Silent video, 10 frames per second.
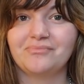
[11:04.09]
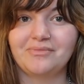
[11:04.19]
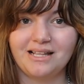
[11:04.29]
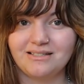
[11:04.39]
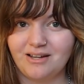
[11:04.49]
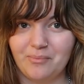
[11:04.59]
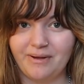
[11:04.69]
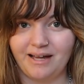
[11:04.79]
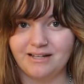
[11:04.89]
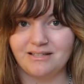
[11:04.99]
That's not
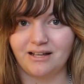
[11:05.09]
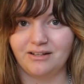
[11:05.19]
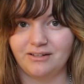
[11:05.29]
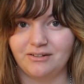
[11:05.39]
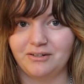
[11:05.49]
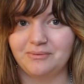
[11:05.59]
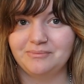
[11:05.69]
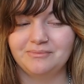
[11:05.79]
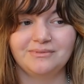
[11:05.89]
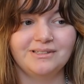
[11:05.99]
bad as like a little
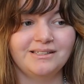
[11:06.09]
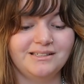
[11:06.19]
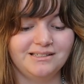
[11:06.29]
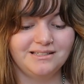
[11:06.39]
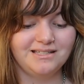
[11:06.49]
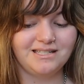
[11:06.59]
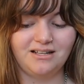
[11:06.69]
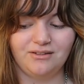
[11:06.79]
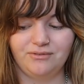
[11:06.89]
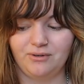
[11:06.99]
sit
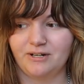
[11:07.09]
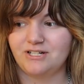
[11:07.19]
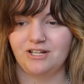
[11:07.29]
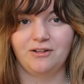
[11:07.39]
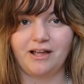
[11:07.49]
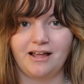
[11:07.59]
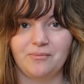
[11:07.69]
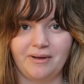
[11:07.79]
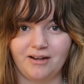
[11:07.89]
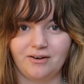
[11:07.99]
on the floor, chill kind
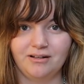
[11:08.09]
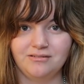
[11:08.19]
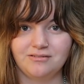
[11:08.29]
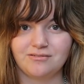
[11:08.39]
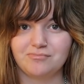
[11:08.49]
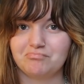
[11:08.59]
of background.